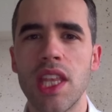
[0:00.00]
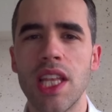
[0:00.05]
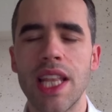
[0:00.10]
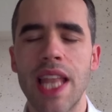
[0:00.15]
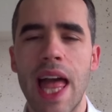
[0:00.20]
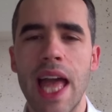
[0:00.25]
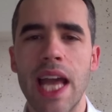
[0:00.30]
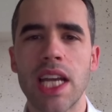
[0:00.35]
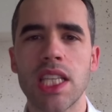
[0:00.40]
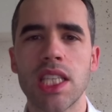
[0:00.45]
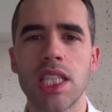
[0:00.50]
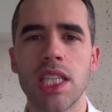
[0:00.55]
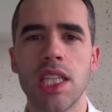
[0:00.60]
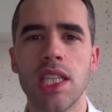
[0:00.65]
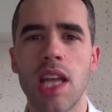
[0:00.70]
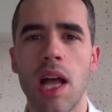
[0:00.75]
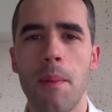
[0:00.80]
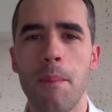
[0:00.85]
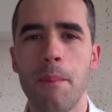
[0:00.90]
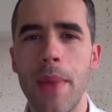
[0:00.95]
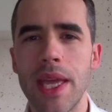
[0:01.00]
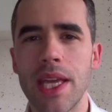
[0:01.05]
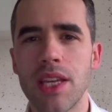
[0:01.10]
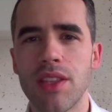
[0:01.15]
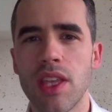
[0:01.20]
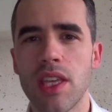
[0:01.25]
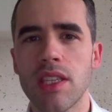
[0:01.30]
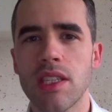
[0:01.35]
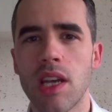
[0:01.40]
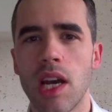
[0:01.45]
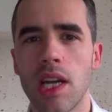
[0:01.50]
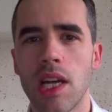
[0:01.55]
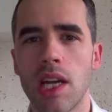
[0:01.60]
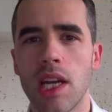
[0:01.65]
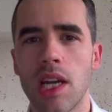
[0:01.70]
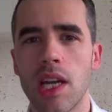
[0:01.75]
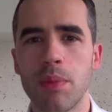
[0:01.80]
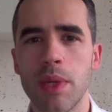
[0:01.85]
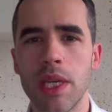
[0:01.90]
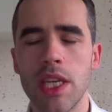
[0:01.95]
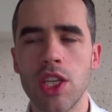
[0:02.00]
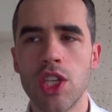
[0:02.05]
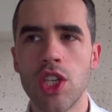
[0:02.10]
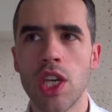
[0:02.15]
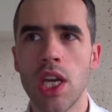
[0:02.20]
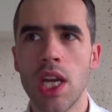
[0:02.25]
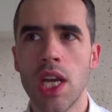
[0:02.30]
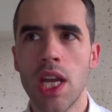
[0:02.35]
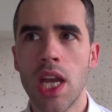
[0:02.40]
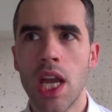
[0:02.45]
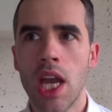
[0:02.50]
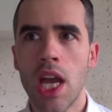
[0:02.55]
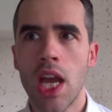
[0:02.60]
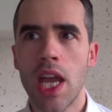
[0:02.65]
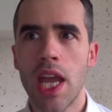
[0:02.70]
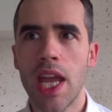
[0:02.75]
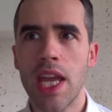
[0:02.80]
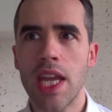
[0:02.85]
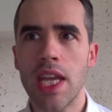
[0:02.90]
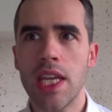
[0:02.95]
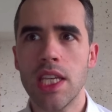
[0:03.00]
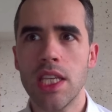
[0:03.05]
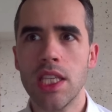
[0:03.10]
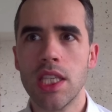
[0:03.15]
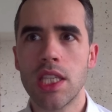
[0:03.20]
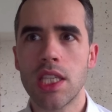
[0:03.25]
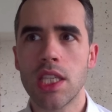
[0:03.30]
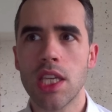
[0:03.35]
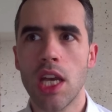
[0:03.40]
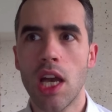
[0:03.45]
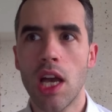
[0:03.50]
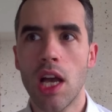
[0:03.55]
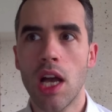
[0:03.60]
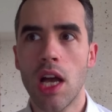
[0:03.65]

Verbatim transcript: the lectern and make this kind of speech is